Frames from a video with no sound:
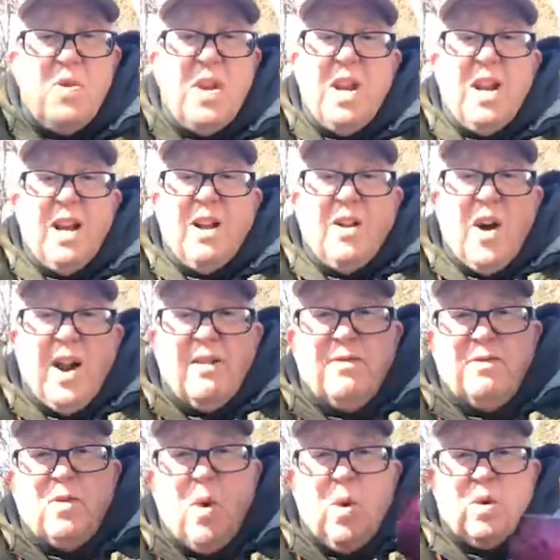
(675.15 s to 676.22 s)
eating a lot of
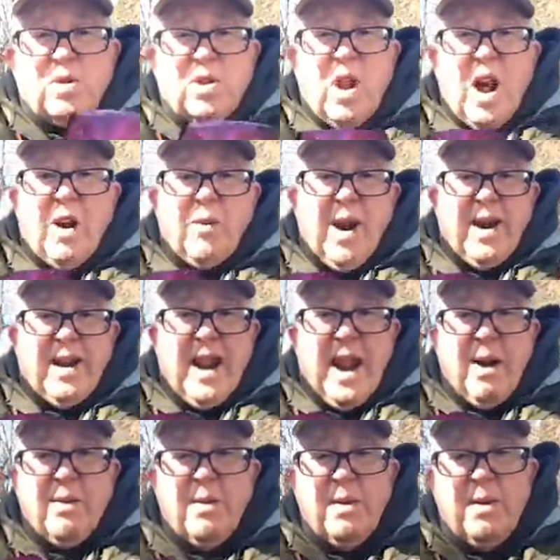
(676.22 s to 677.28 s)
coleslaw right
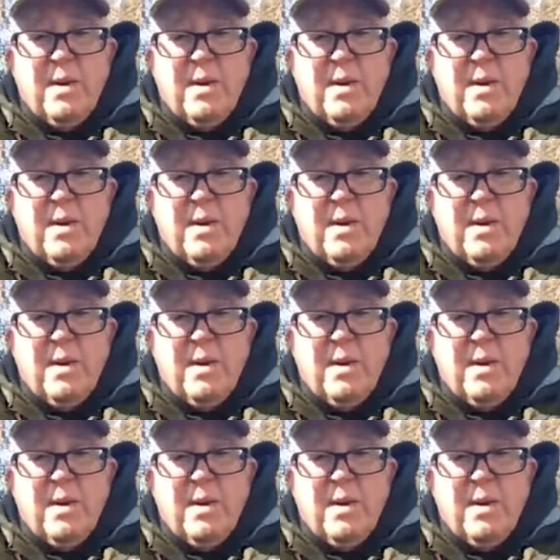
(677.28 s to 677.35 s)
now.